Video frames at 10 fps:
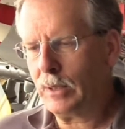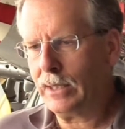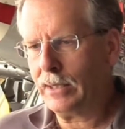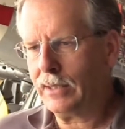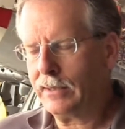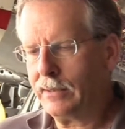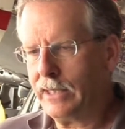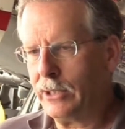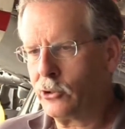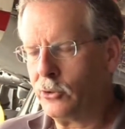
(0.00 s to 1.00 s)
uh,
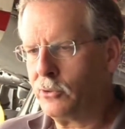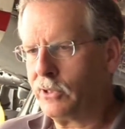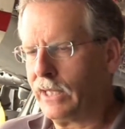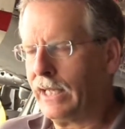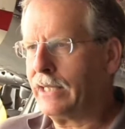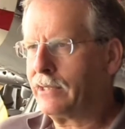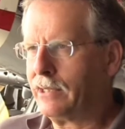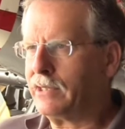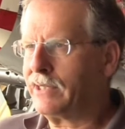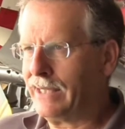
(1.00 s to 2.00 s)
issues to get
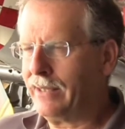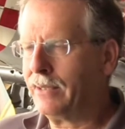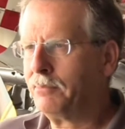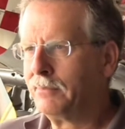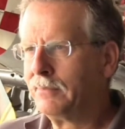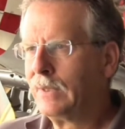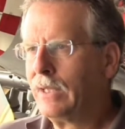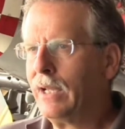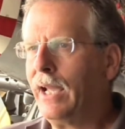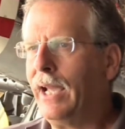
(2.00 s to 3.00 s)
to see them,
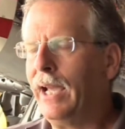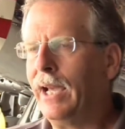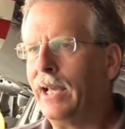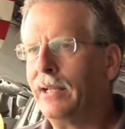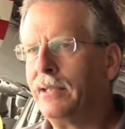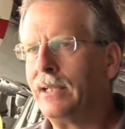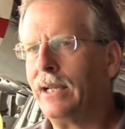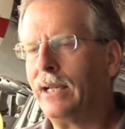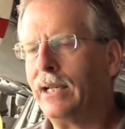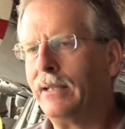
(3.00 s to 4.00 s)
and
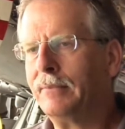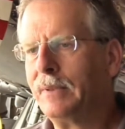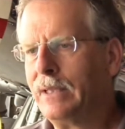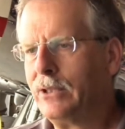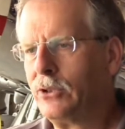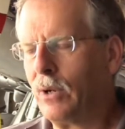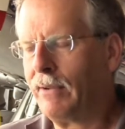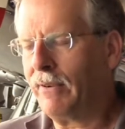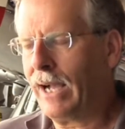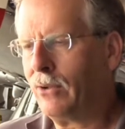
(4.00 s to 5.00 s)
uh, so
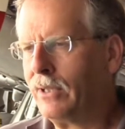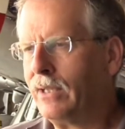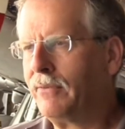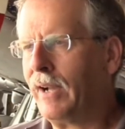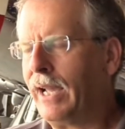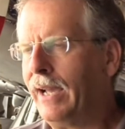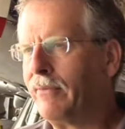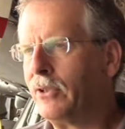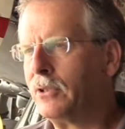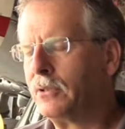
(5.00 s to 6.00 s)
I vowed that if I
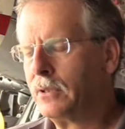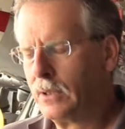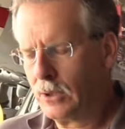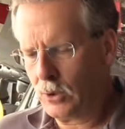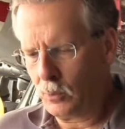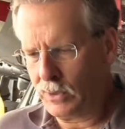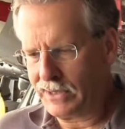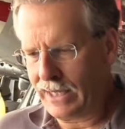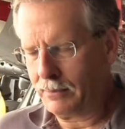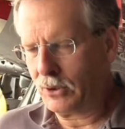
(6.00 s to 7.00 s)
ever
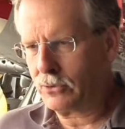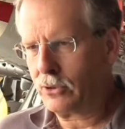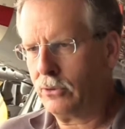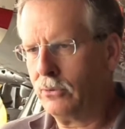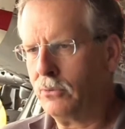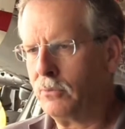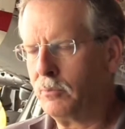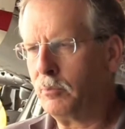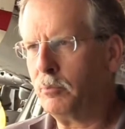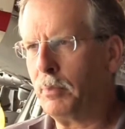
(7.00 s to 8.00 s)
was able to
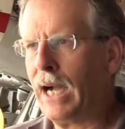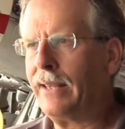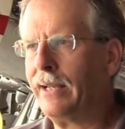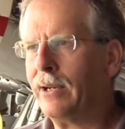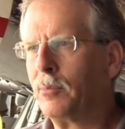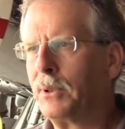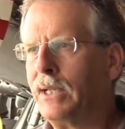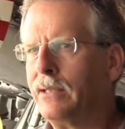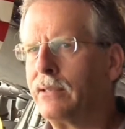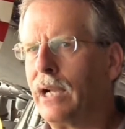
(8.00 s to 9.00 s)
buy the
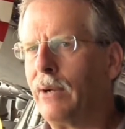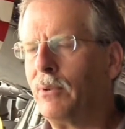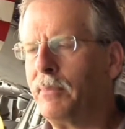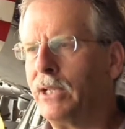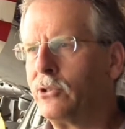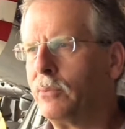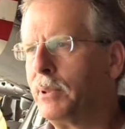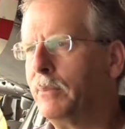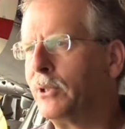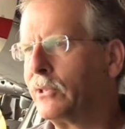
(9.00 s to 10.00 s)
airplanes, I would make sure
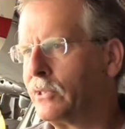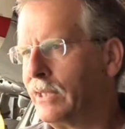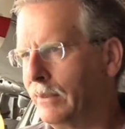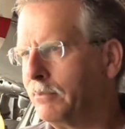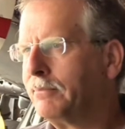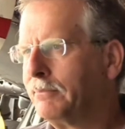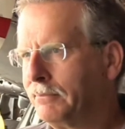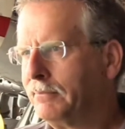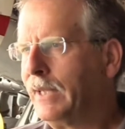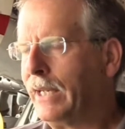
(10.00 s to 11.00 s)
people could see them
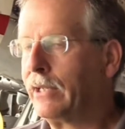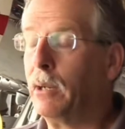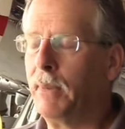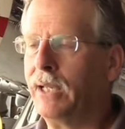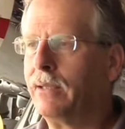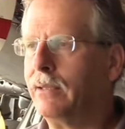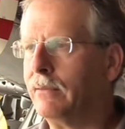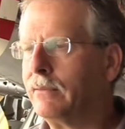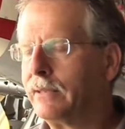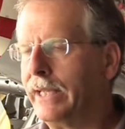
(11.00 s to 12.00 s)
and come in
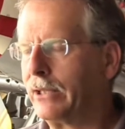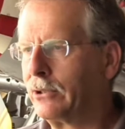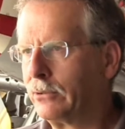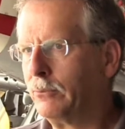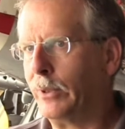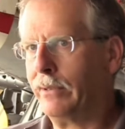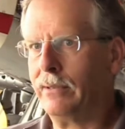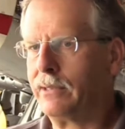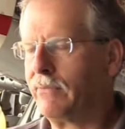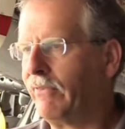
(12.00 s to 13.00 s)
and get
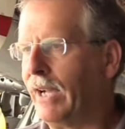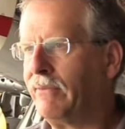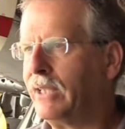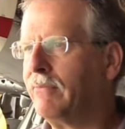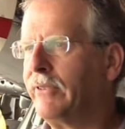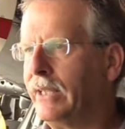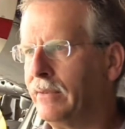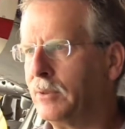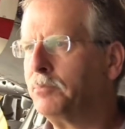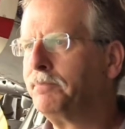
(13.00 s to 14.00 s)
within five, ten feet
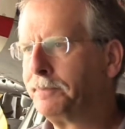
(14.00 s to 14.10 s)
of them.